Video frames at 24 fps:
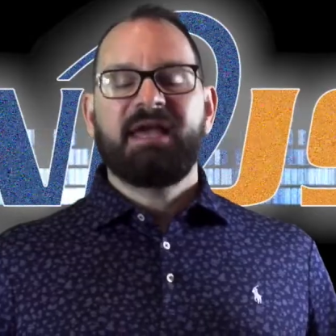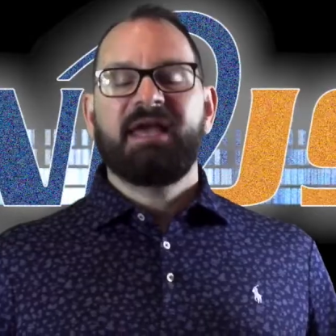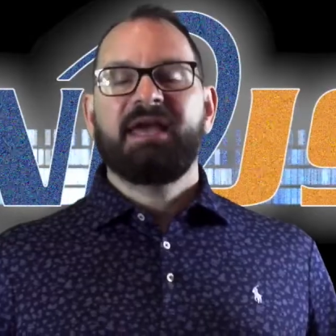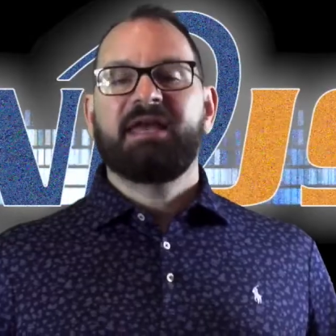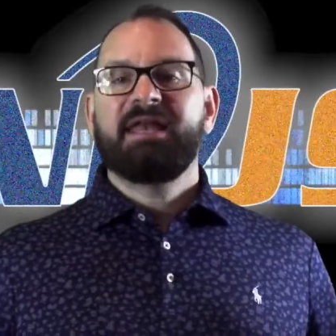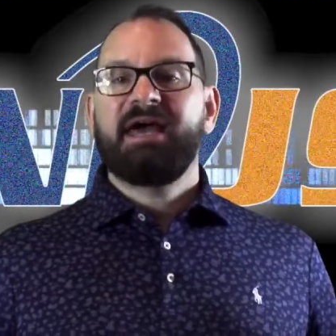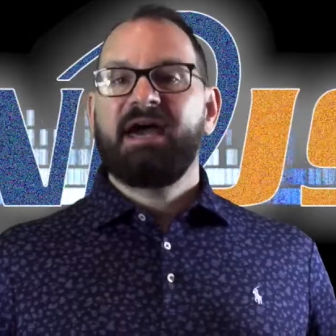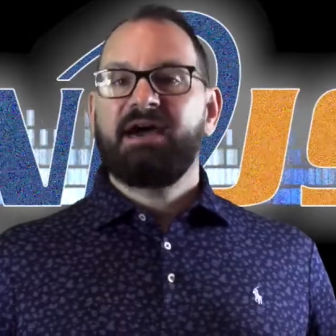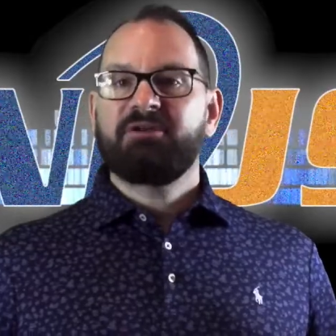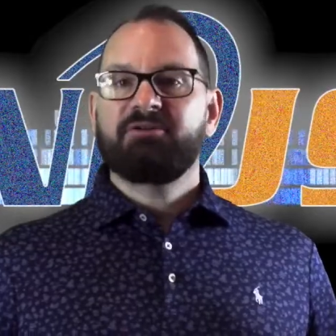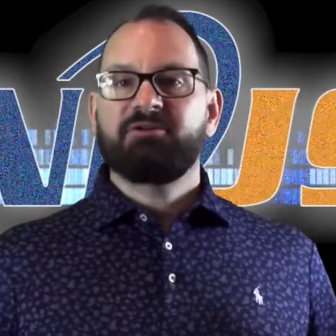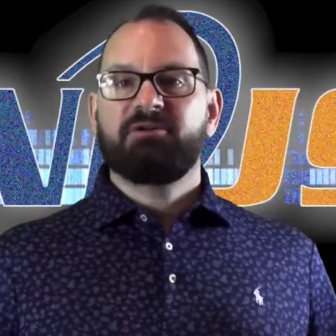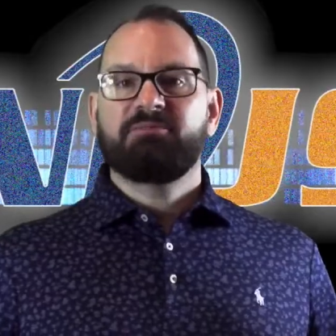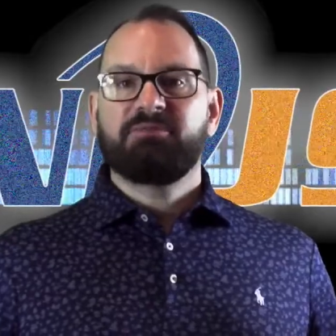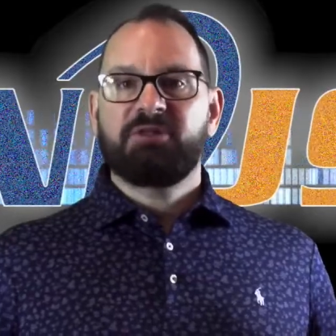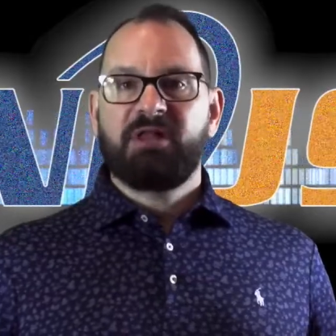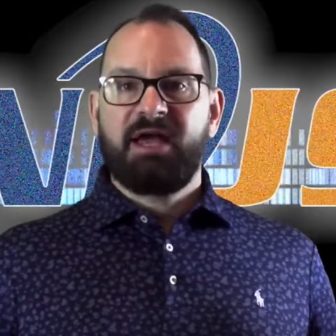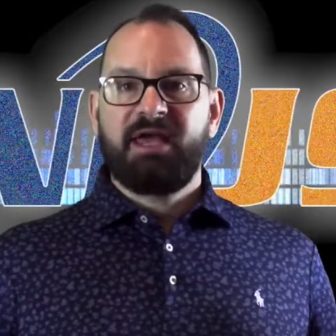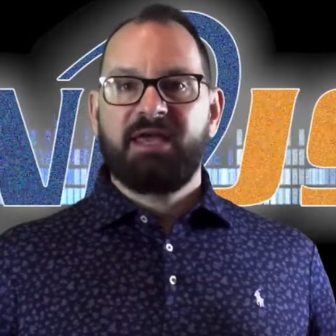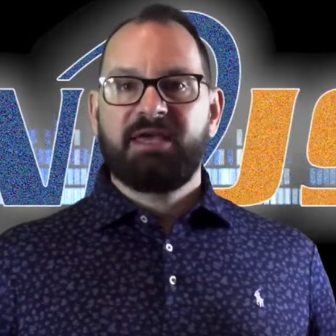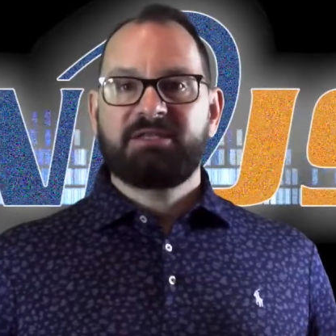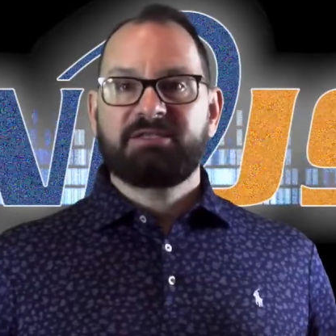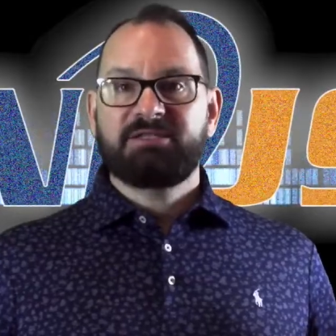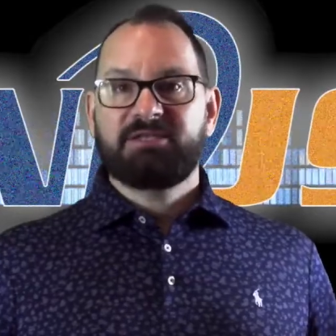and how to
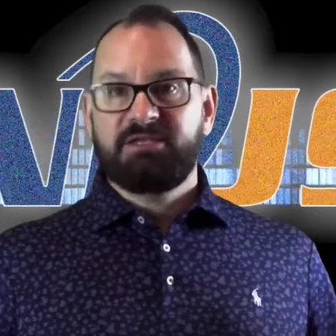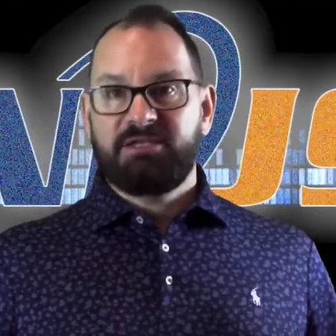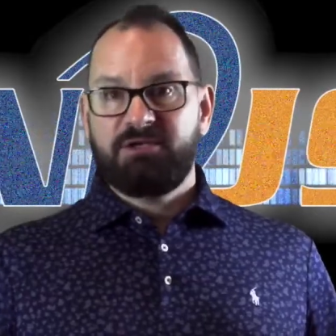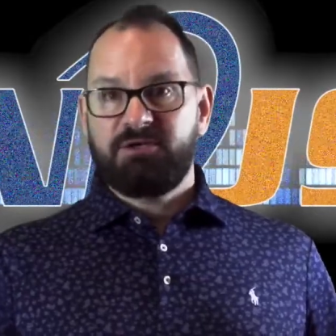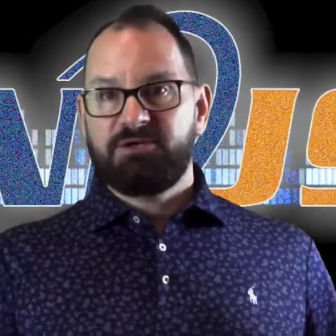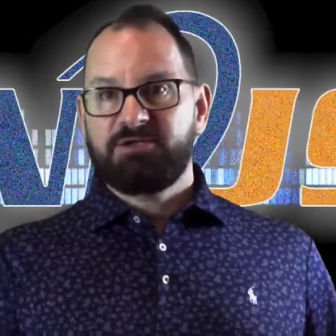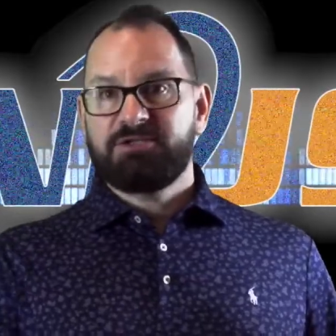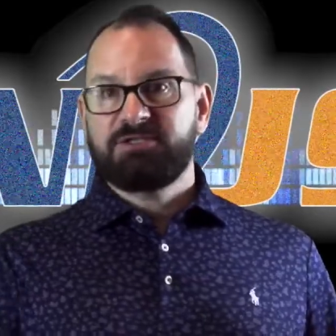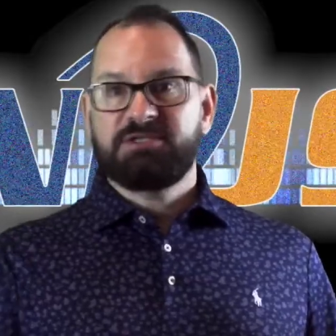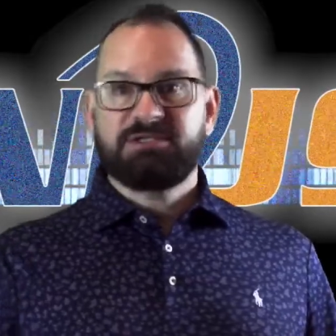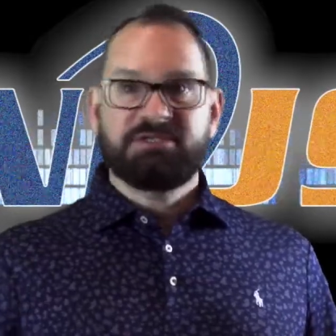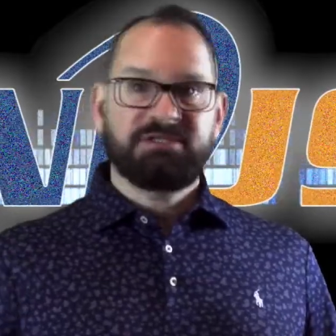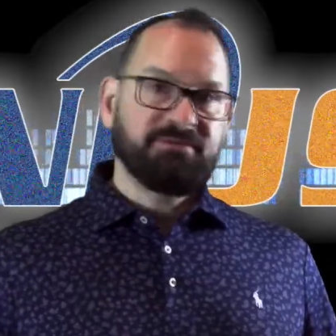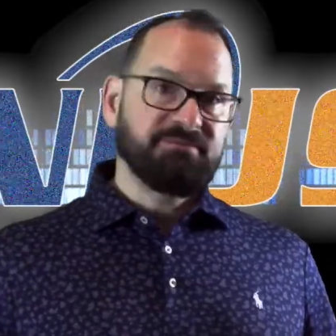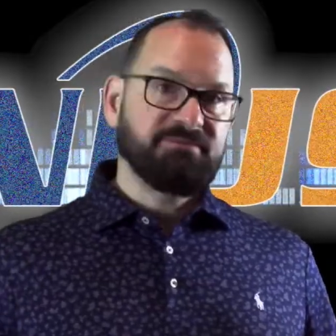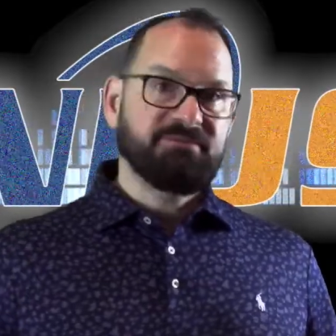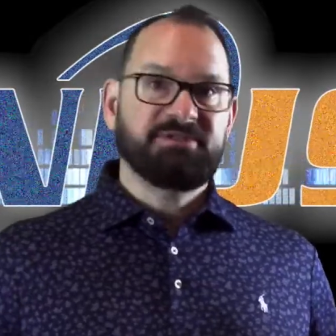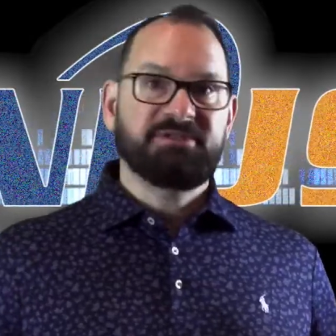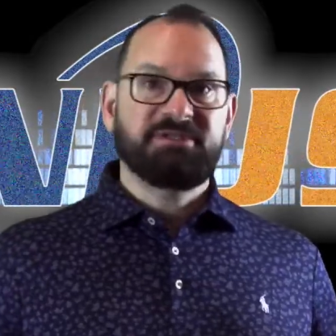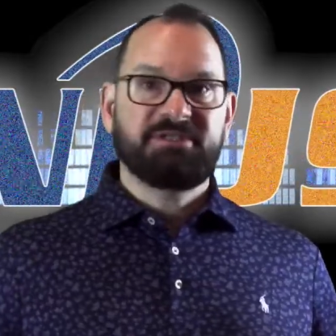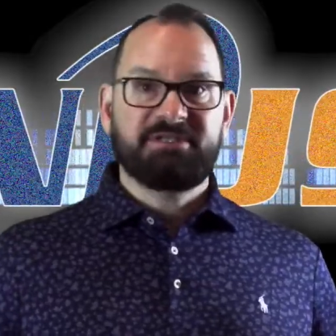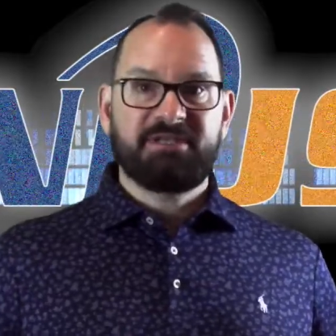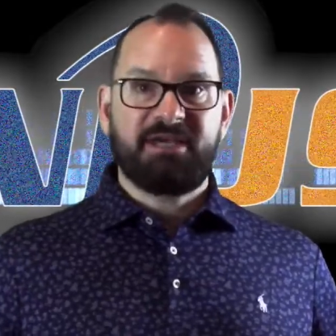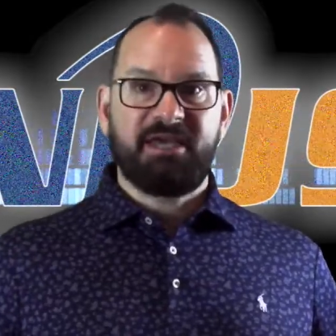apply it to your
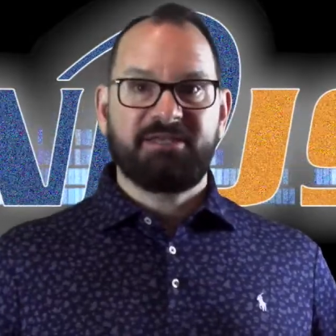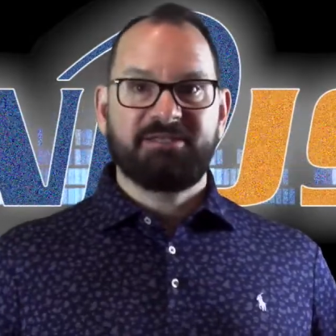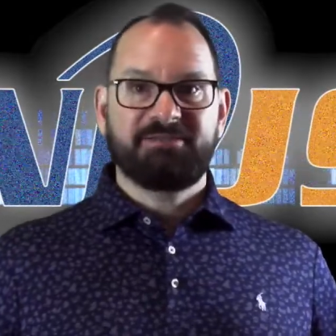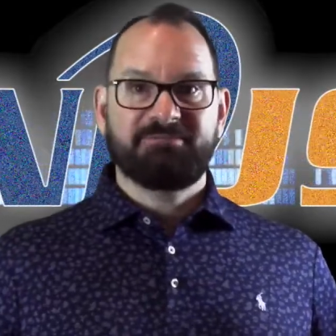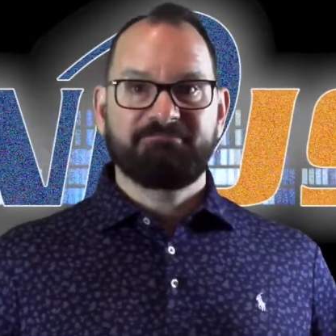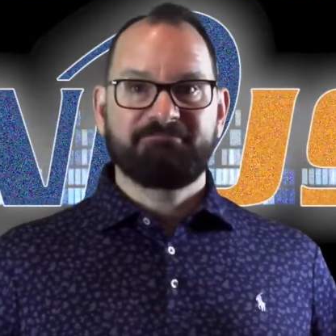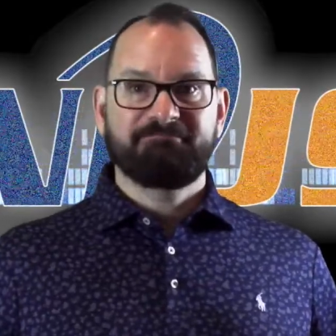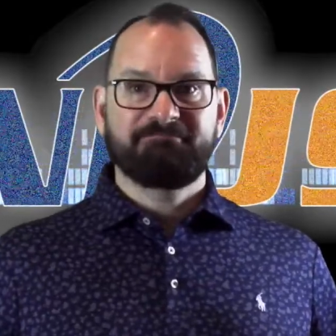system's design.